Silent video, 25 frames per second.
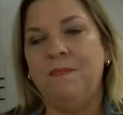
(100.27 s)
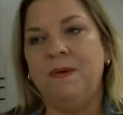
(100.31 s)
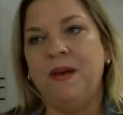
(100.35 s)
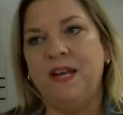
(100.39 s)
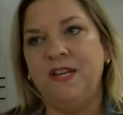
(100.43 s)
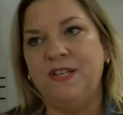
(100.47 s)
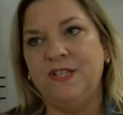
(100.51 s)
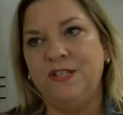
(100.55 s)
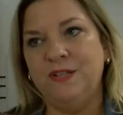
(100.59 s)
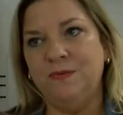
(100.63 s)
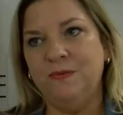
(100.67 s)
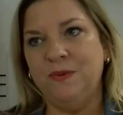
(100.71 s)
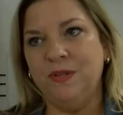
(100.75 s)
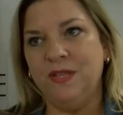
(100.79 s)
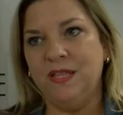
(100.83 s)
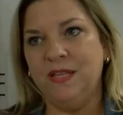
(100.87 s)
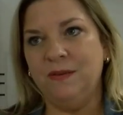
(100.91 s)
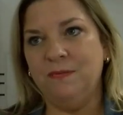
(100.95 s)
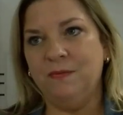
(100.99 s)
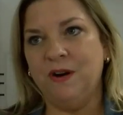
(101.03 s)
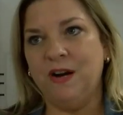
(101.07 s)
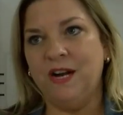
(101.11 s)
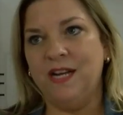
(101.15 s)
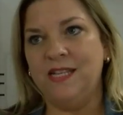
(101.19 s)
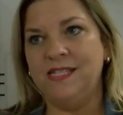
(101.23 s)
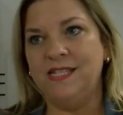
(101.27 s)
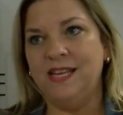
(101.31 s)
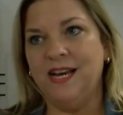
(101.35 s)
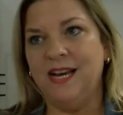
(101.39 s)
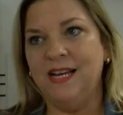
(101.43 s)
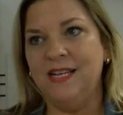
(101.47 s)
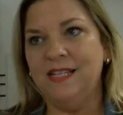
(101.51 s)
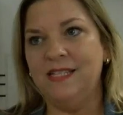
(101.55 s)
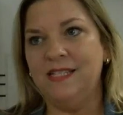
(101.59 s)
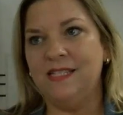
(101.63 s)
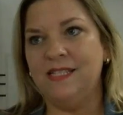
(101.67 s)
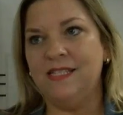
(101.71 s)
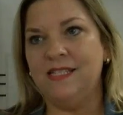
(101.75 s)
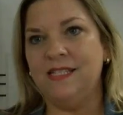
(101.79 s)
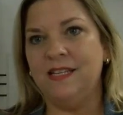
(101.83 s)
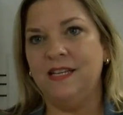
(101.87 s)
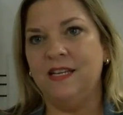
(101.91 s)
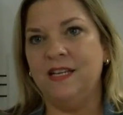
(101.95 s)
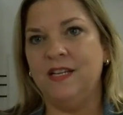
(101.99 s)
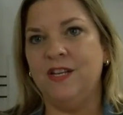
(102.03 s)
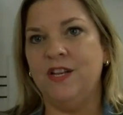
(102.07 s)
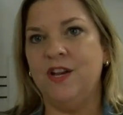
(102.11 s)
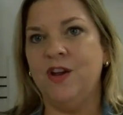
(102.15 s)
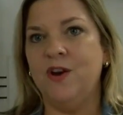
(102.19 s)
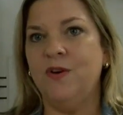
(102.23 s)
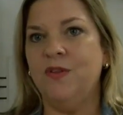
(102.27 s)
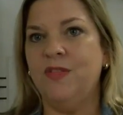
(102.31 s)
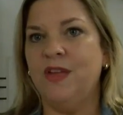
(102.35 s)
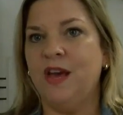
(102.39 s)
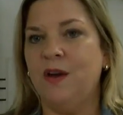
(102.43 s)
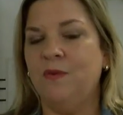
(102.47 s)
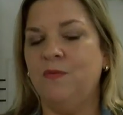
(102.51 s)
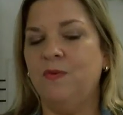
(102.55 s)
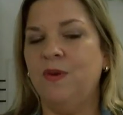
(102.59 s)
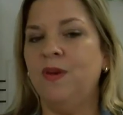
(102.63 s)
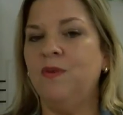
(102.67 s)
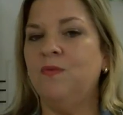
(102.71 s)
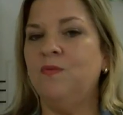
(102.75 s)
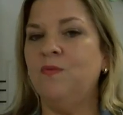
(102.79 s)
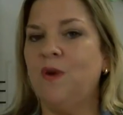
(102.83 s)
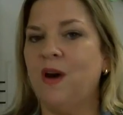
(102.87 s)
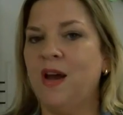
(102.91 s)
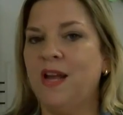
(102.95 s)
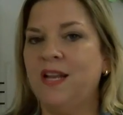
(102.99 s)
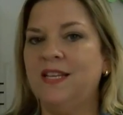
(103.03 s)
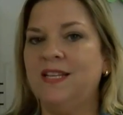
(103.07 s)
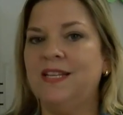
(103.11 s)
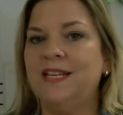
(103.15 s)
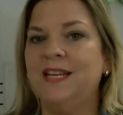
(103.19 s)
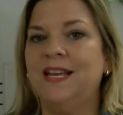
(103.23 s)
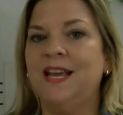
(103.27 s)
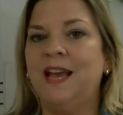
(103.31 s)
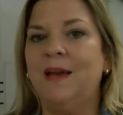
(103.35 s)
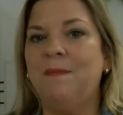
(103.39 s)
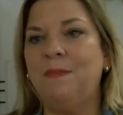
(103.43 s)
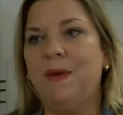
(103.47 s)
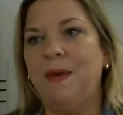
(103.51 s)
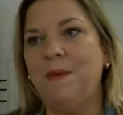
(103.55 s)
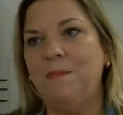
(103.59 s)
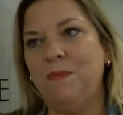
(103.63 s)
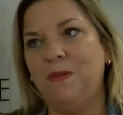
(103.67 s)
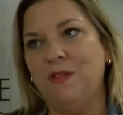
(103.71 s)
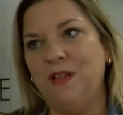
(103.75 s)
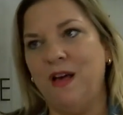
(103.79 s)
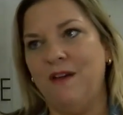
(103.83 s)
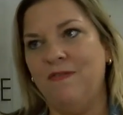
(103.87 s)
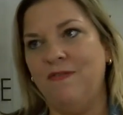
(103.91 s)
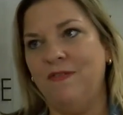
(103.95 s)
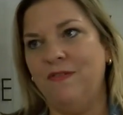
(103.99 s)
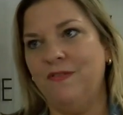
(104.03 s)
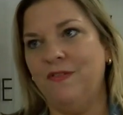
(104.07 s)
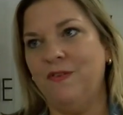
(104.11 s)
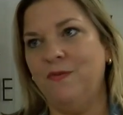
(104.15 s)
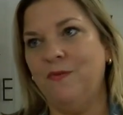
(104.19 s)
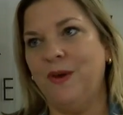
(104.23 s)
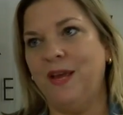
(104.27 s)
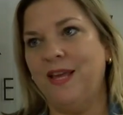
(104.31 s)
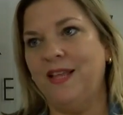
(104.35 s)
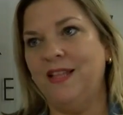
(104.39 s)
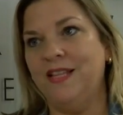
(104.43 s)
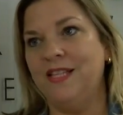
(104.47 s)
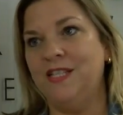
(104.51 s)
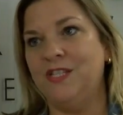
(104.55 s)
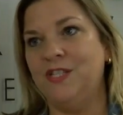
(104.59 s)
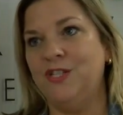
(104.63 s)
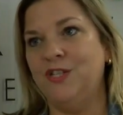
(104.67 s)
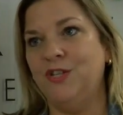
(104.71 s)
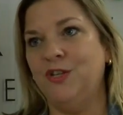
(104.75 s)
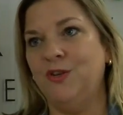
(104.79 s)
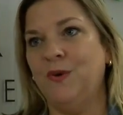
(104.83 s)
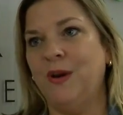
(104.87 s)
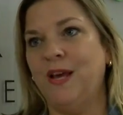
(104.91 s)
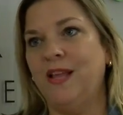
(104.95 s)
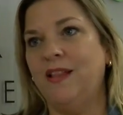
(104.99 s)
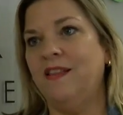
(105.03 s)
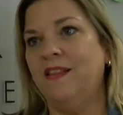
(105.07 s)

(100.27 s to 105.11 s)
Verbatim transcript: patient with the process know that we want to get people off of the wait list too. I